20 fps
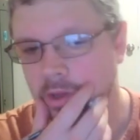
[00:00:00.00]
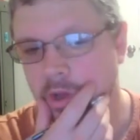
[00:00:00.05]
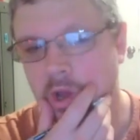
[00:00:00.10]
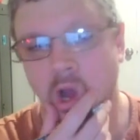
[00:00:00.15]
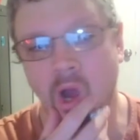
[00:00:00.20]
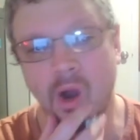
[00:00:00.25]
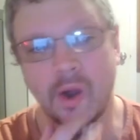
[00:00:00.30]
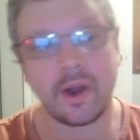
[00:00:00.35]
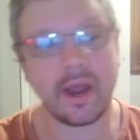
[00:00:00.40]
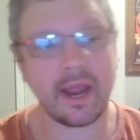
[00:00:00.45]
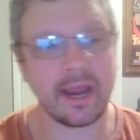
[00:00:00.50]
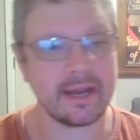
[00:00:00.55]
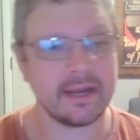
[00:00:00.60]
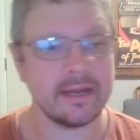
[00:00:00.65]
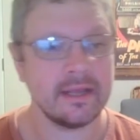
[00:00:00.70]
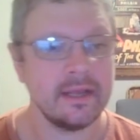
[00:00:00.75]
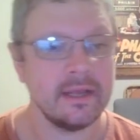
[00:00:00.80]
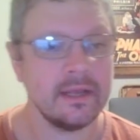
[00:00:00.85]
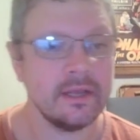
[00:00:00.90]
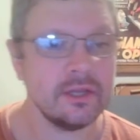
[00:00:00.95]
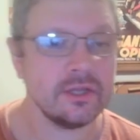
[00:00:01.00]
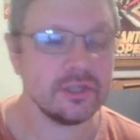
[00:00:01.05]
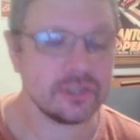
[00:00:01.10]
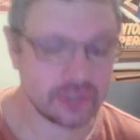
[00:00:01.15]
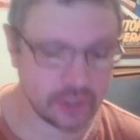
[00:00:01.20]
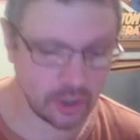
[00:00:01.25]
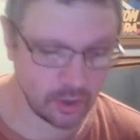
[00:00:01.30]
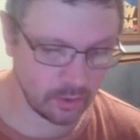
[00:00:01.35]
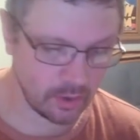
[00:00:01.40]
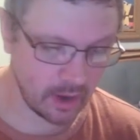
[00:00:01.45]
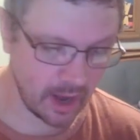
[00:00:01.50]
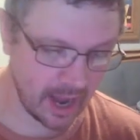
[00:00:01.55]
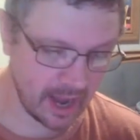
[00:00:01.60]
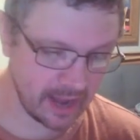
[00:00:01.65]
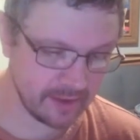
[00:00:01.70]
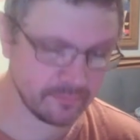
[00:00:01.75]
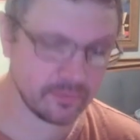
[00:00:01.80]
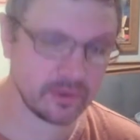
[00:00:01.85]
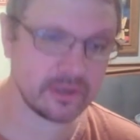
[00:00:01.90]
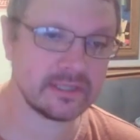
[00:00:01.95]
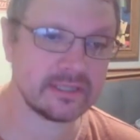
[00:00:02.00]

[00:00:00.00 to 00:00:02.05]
All right, so I've written